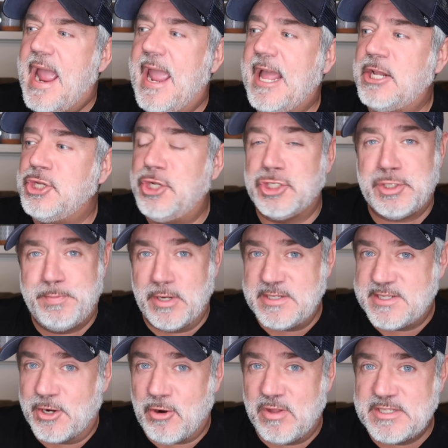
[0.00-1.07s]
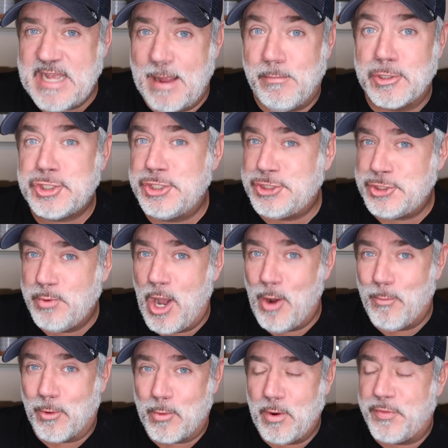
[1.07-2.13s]
and you know, she put dinner on the table, she'd do
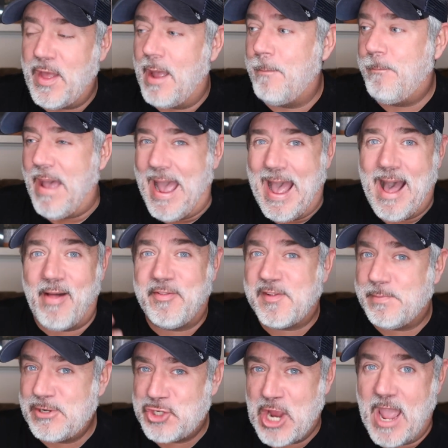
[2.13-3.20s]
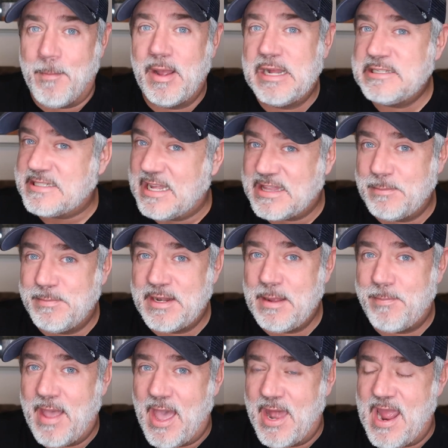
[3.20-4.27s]
homework with them, baths, pajamas, get them into
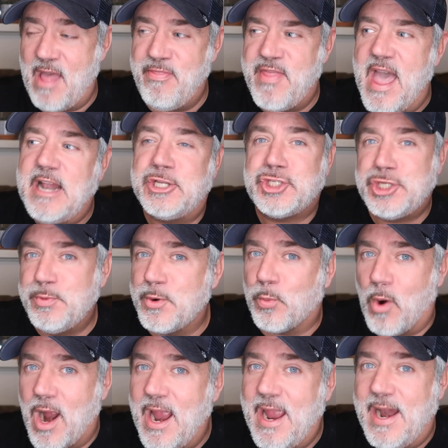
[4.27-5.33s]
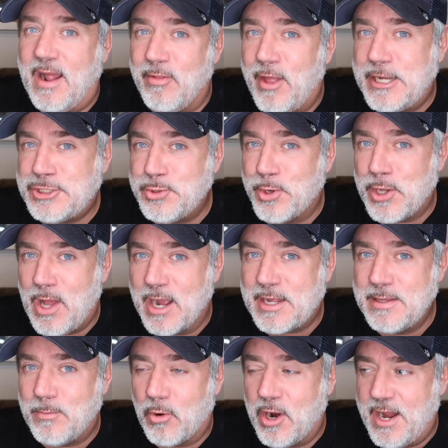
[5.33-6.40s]
bed, and then she would write at like two o'clock
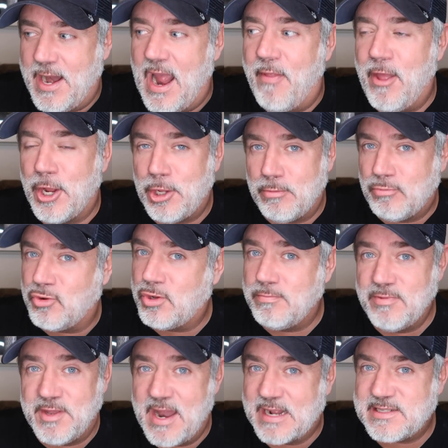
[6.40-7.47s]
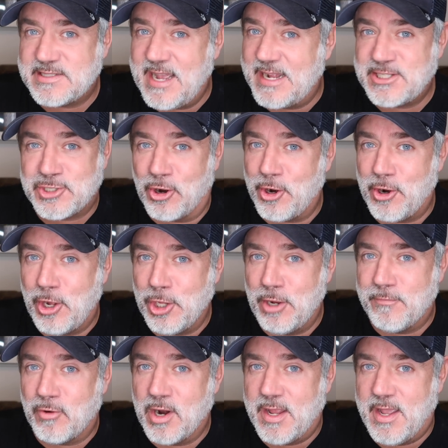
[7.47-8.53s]
in the morning, and then the next day start it all
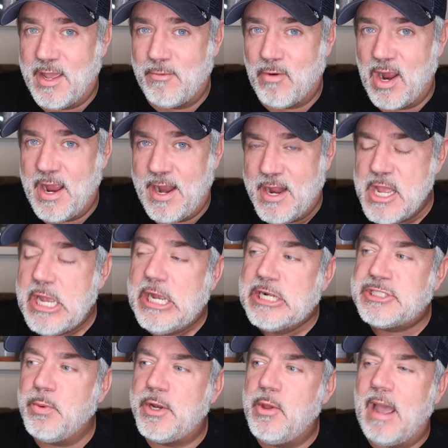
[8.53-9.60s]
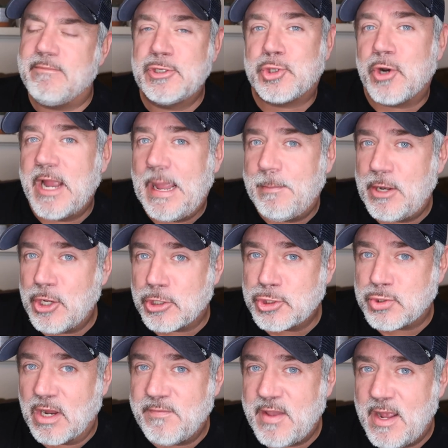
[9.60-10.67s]
over again, right? So when you have a dream and you're
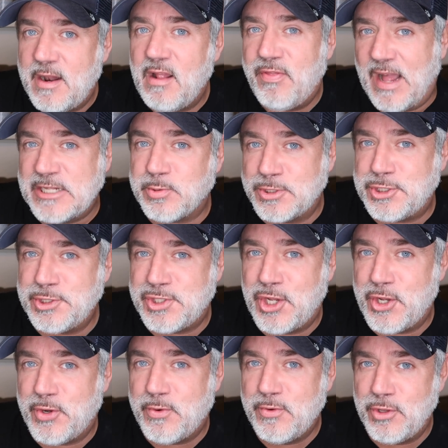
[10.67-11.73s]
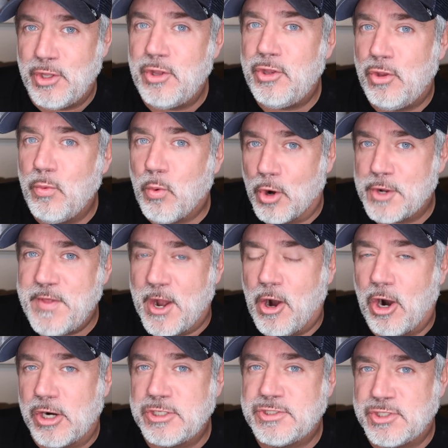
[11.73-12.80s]
driven, that's what you do. You, you work that
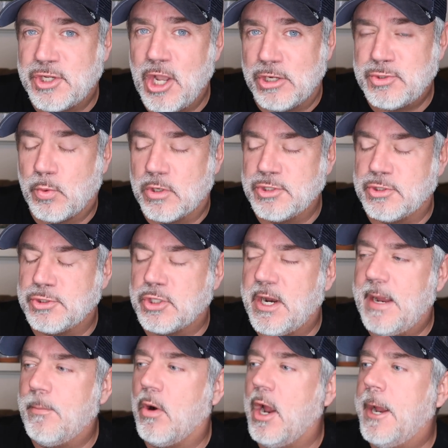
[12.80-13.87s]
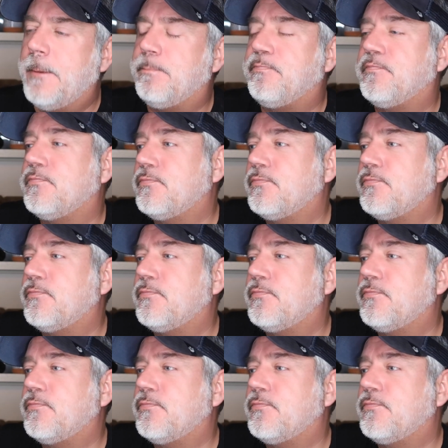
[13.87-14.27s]
hard to go towards your dream, right?